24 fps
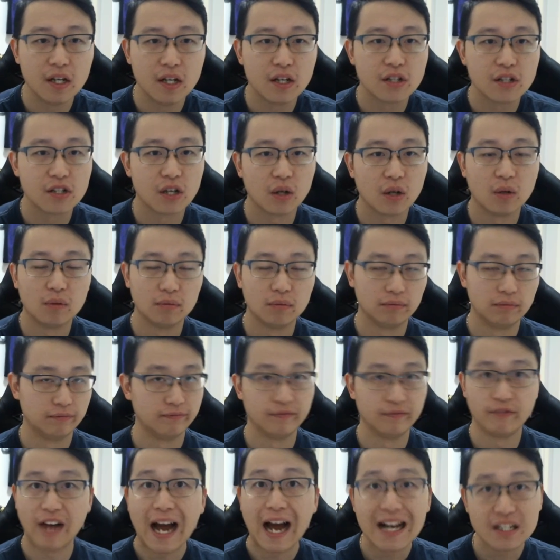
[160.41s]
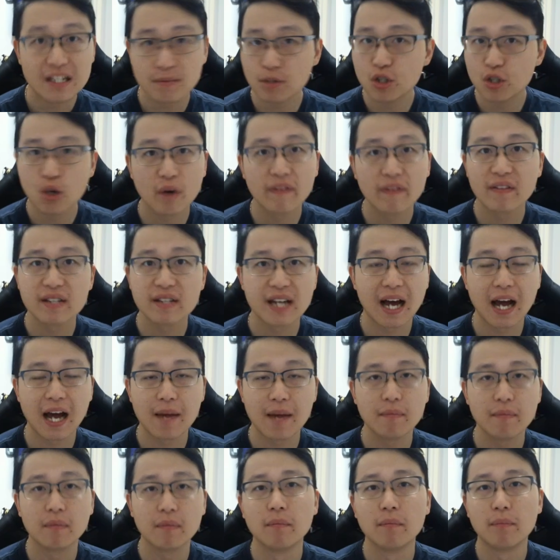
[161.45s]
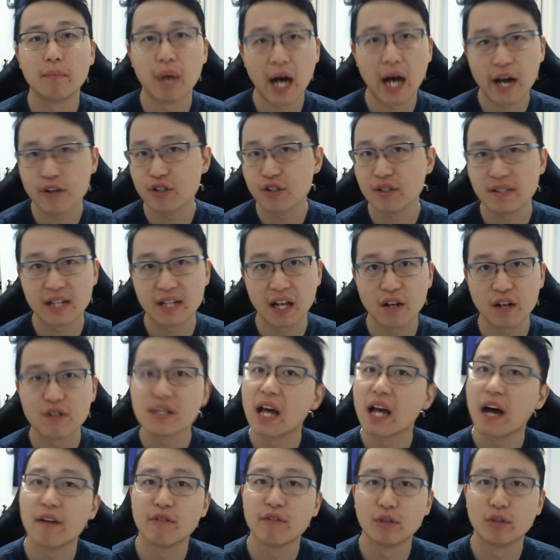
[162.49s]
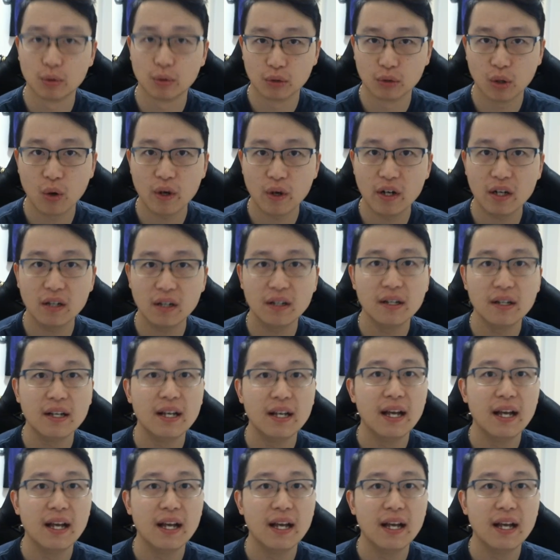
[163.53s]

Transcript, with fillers: So vast majority of the time, buyers and sellers have their own lawyer